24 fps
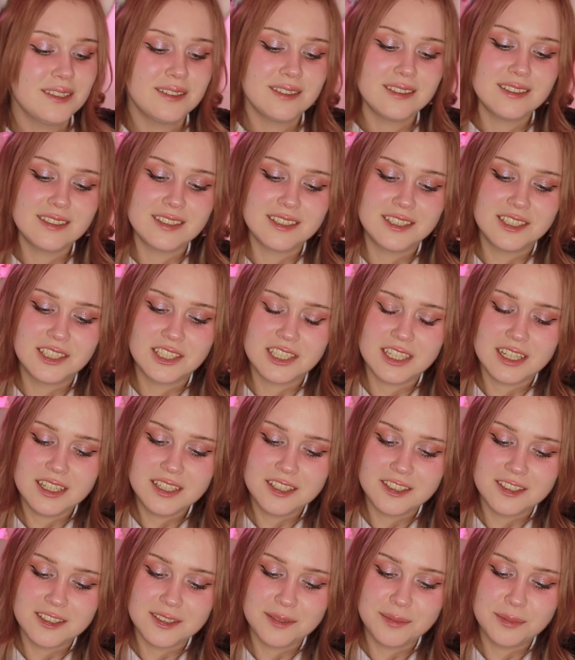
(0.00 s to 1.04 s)
cool
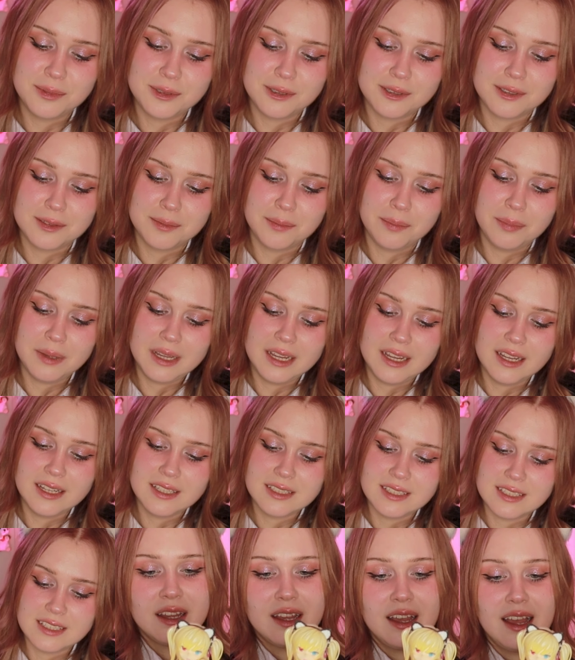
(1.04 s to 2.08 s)
checkered board
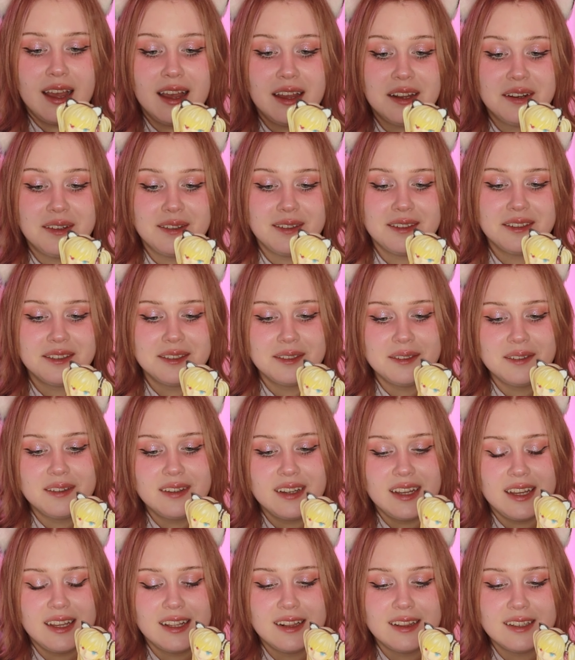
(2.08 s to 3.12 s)
base and
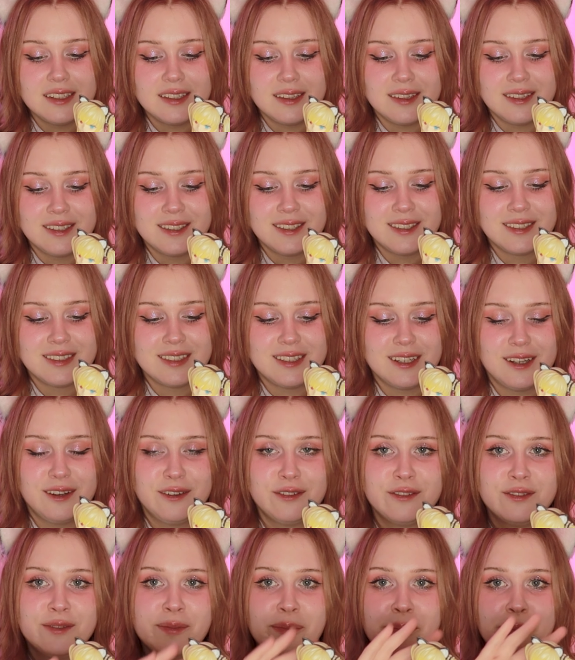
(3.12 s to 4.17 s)
also a little
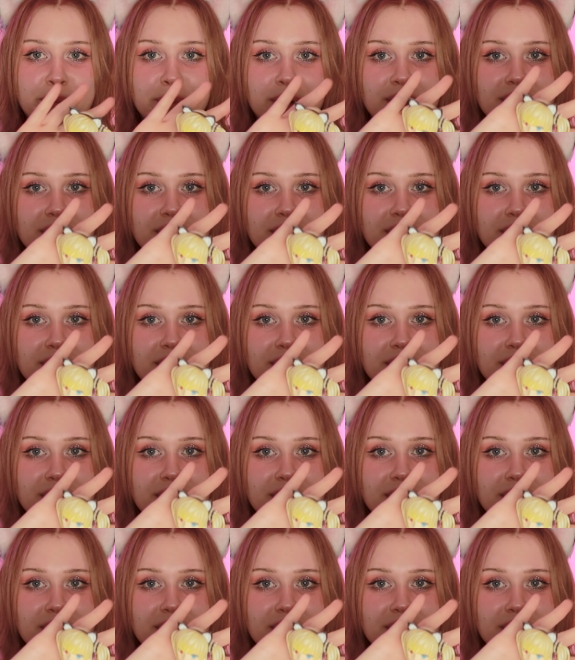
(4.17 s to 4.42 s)
stuffed